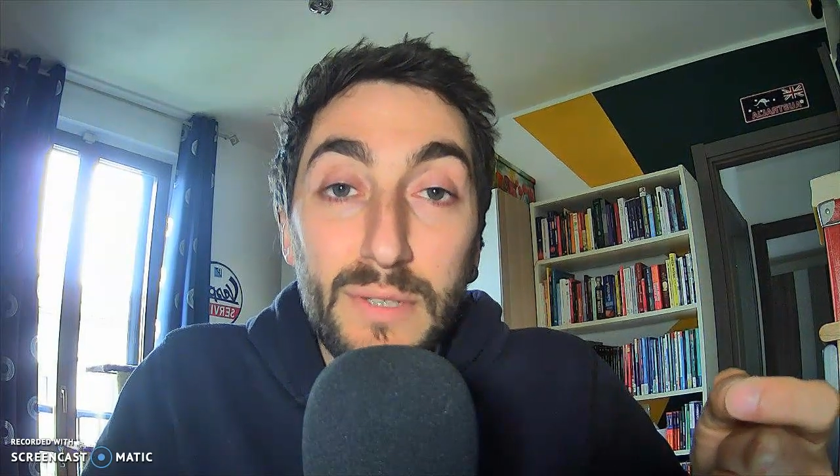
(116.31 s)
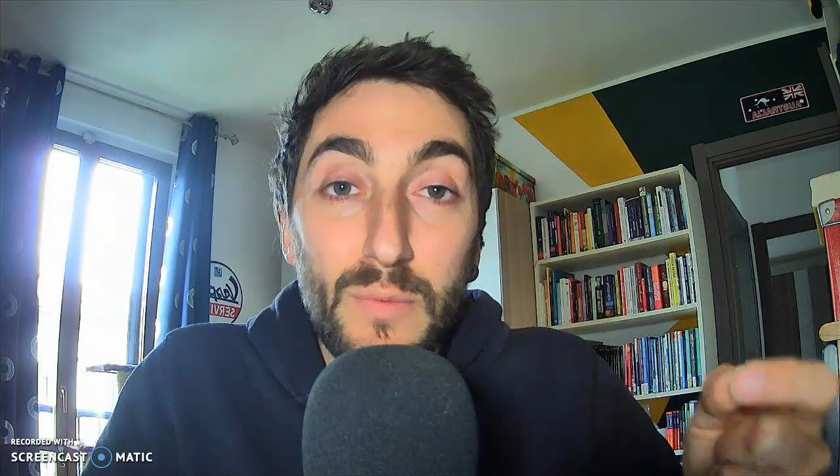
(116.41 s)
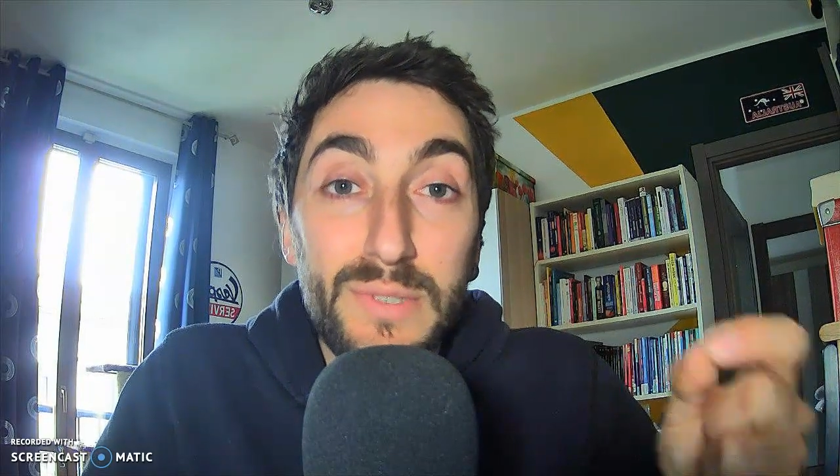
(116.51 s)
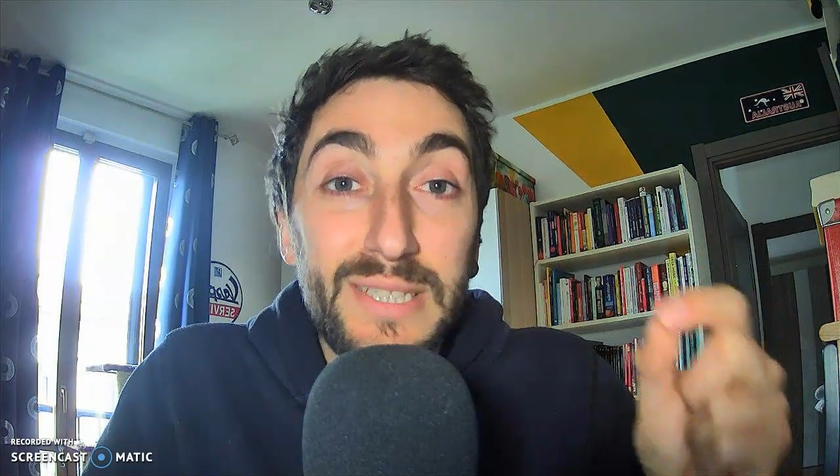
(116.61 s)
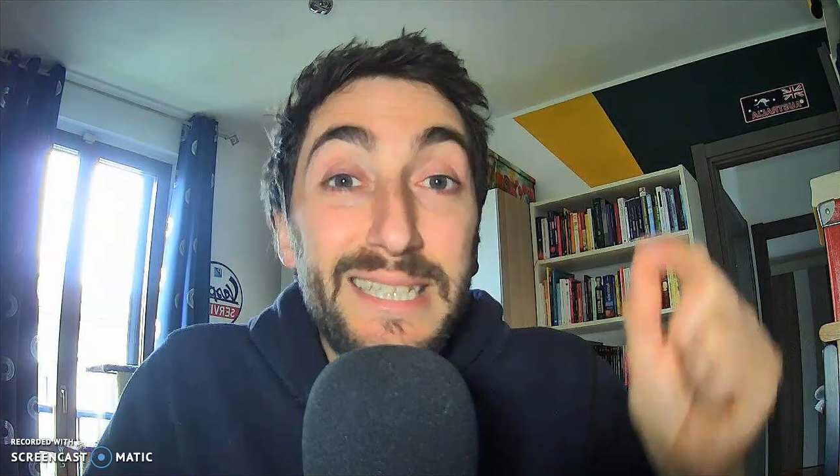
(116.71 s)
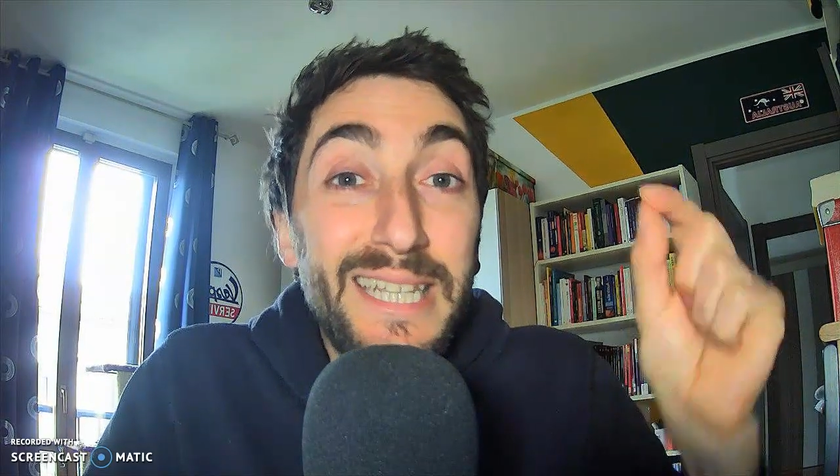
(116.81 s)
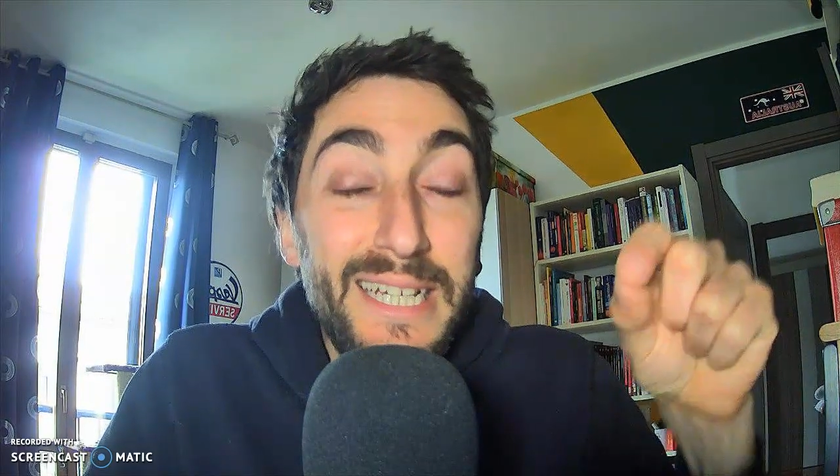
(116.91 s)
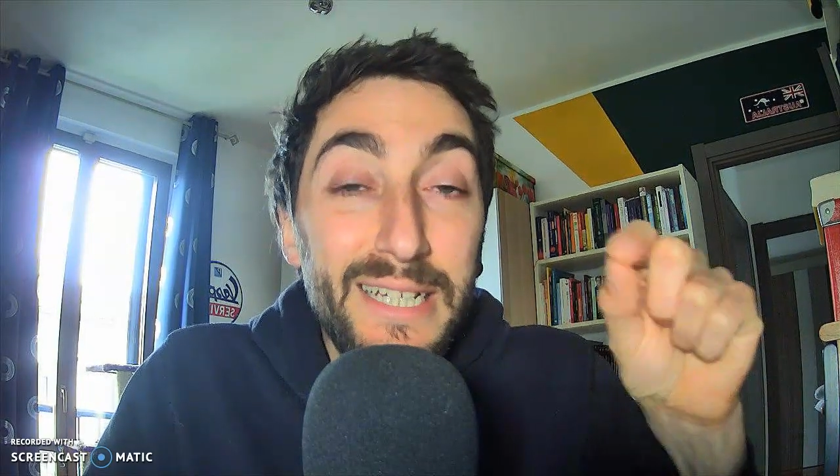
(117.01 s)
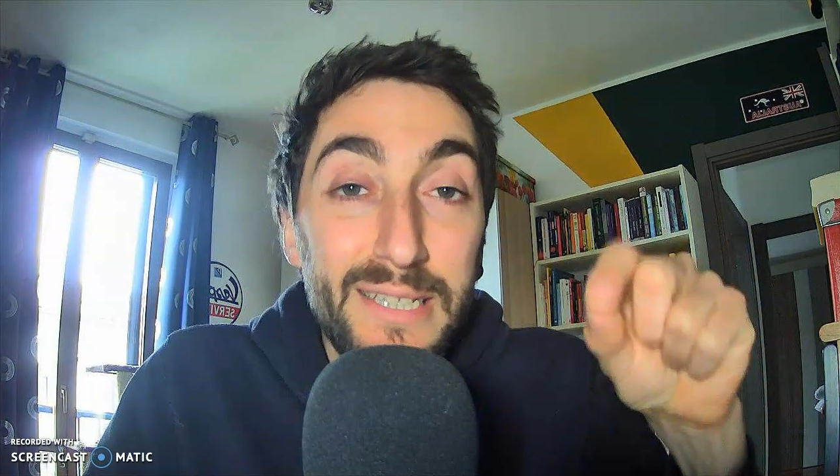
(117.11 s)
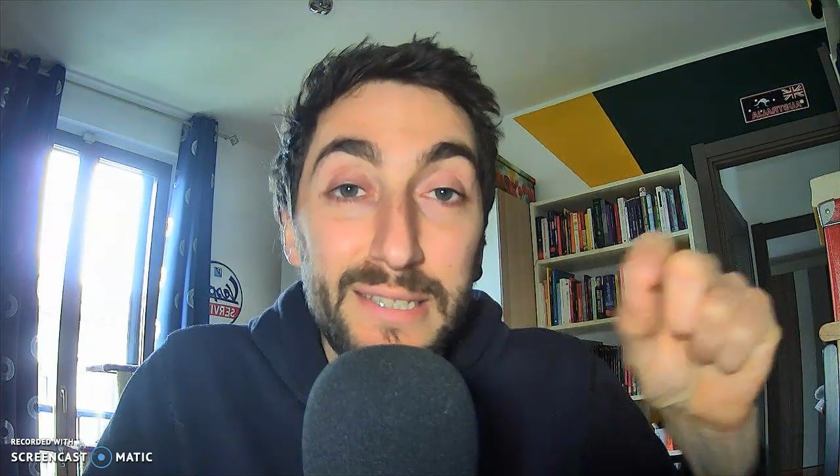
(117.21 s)
with the
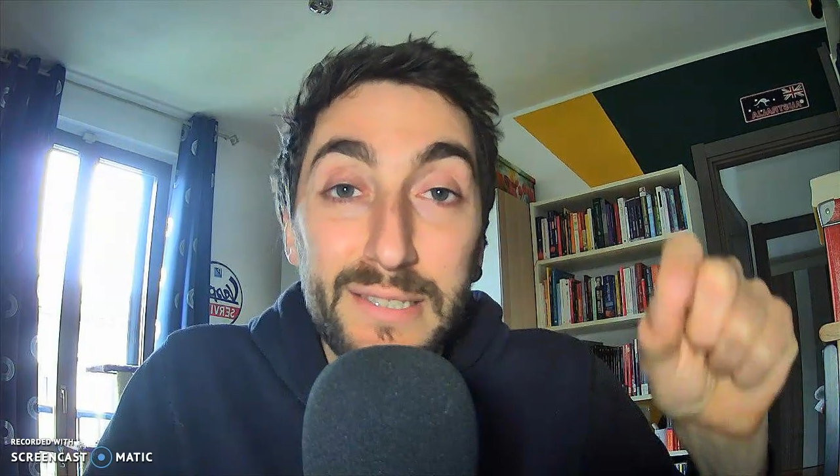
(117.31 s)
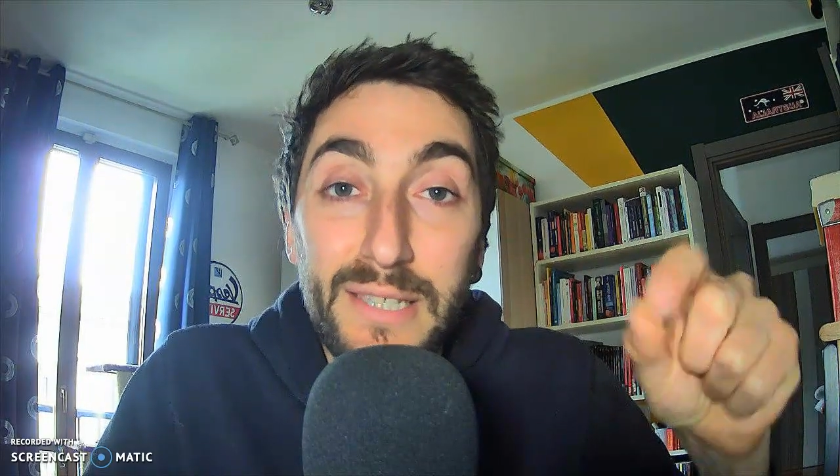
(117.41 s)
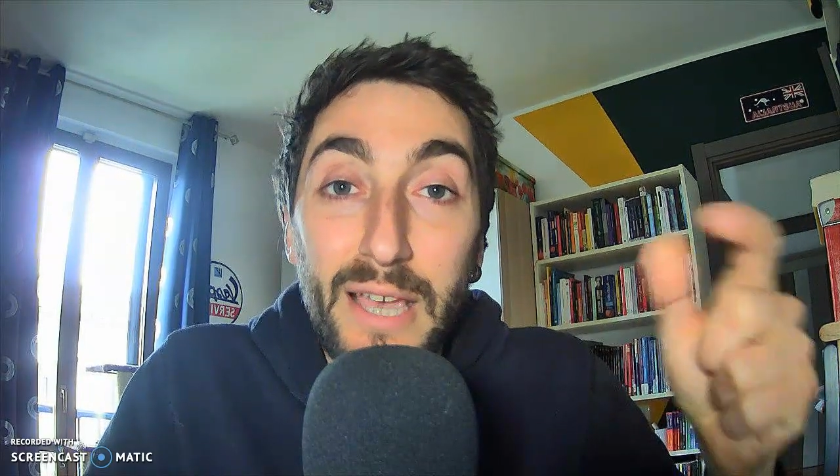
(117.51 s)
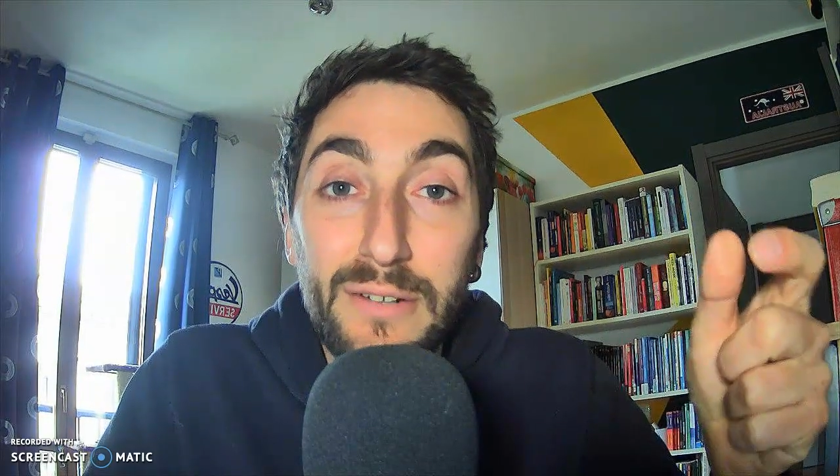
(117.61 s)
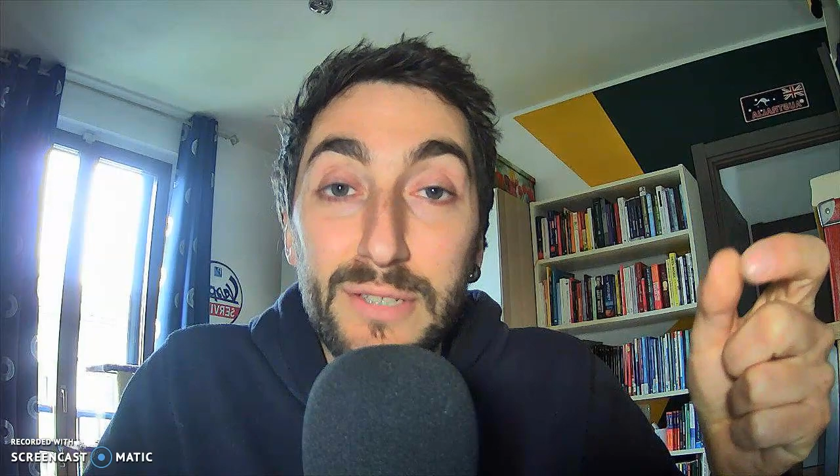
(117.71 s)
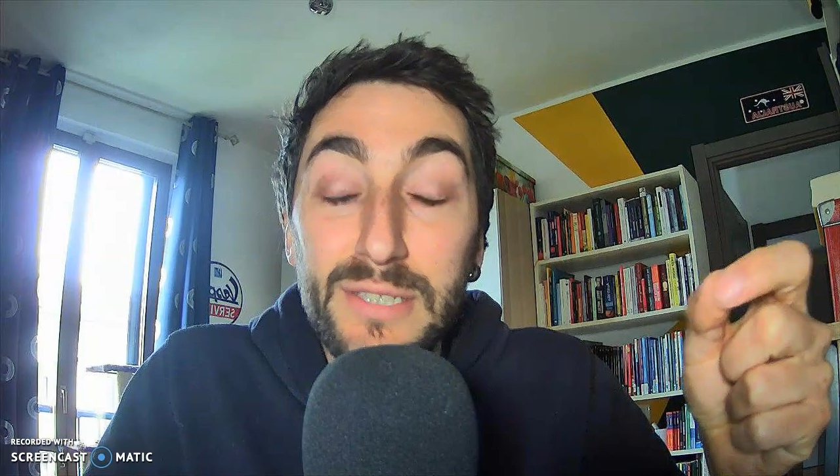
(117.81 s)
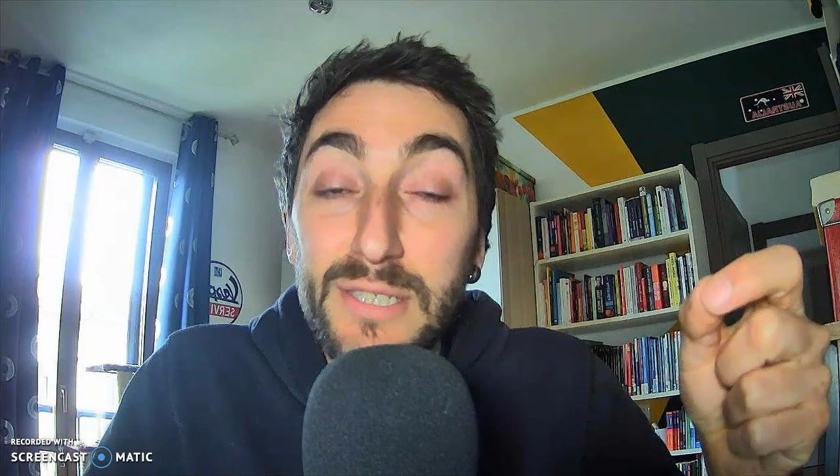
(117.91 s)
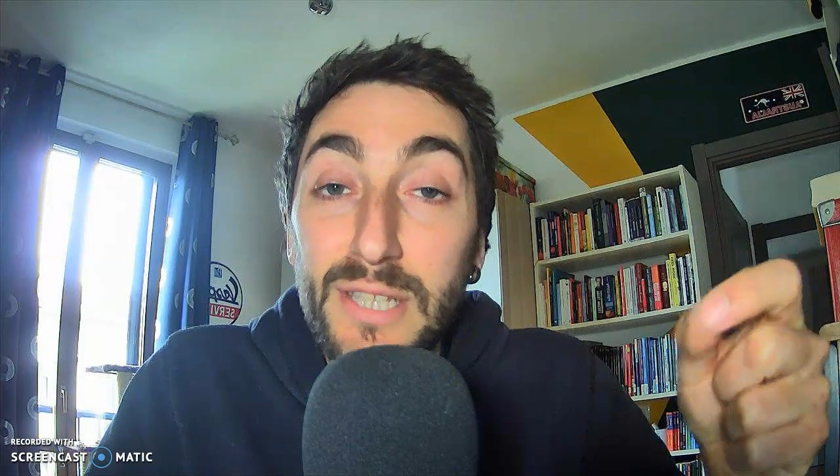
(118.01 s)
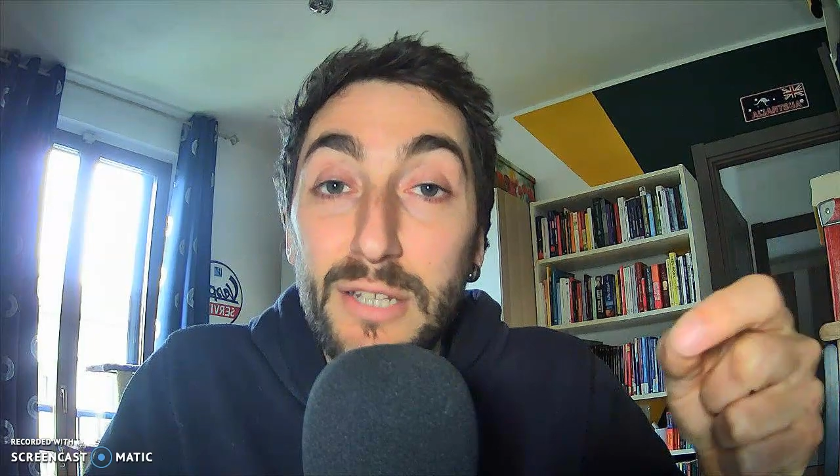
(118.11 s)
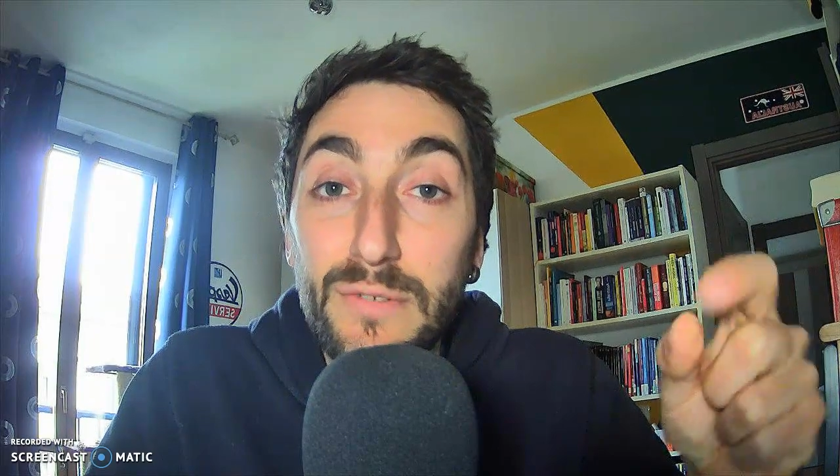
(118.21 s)
t sound
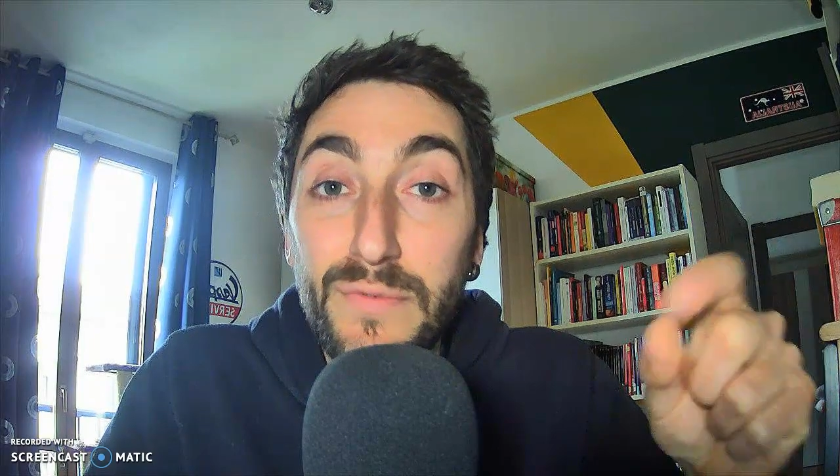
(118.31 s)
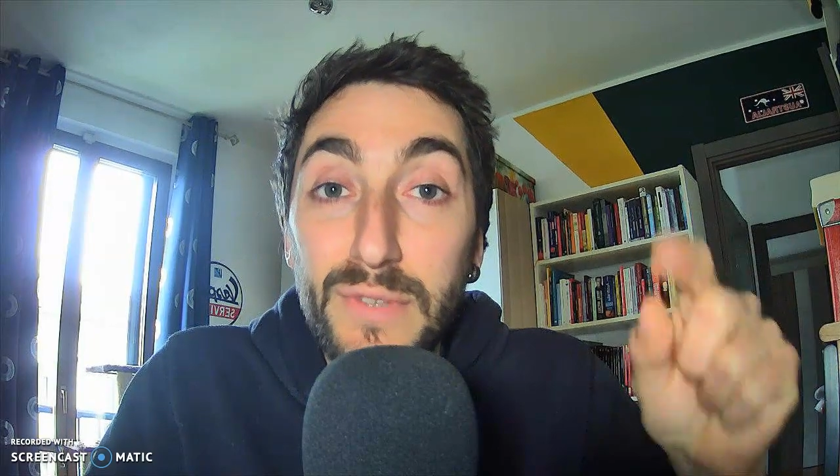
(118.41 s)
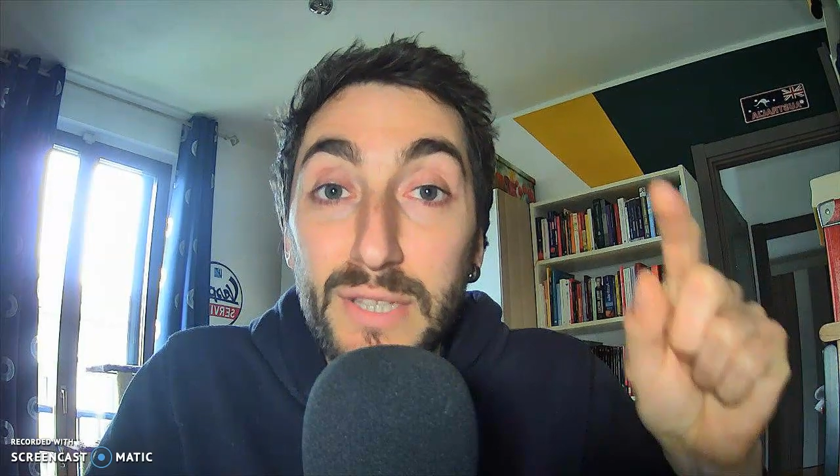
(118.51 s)
instead of